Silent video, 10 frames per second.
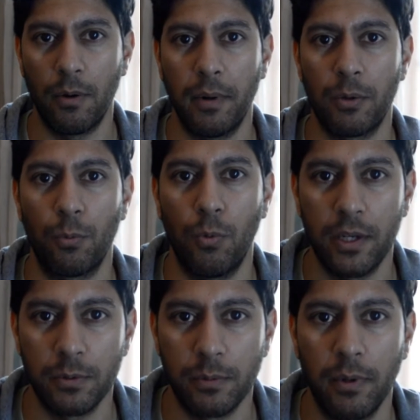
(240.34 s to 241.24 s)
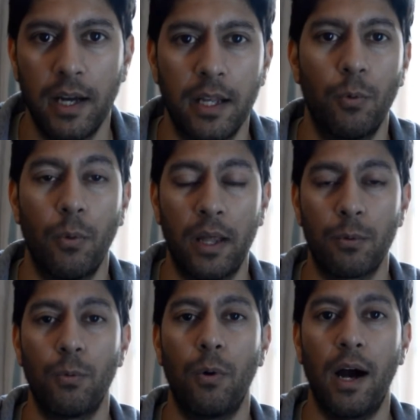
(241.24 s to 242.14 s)
about what we buy
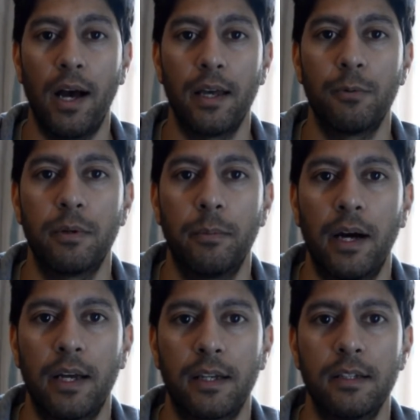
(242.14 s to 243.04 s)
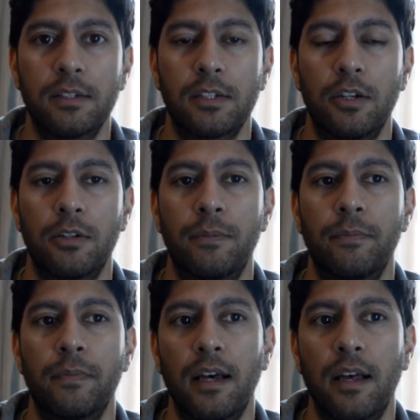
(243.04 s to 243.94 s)
and why we're buying it. So
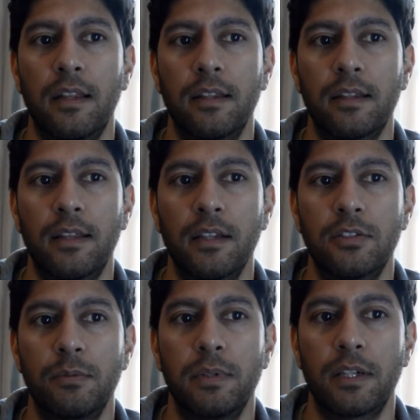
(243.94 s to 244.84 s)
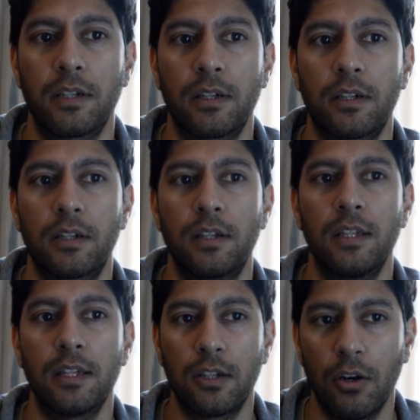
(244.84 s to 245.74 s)
I think that should be a
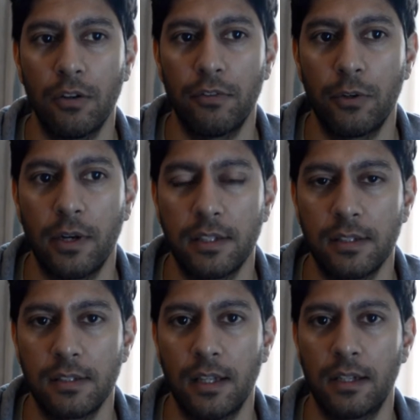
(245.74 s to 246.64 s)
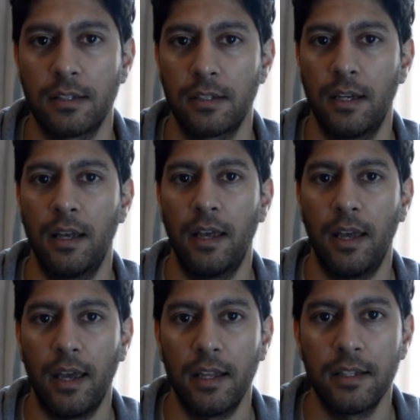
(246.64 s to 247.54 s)
key goal for us, is that
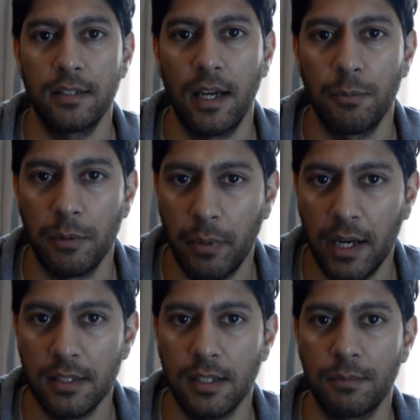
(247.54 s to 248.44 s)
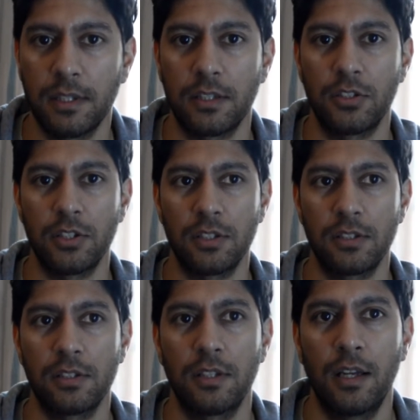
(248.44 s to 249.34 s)
anytime we buy something,
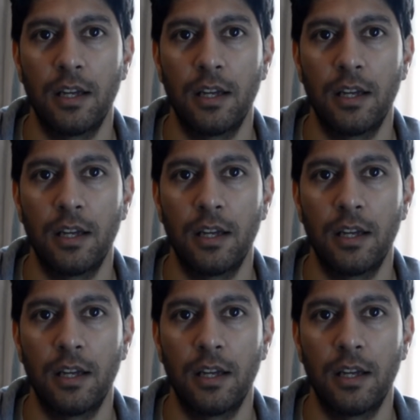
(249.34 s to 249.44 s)
just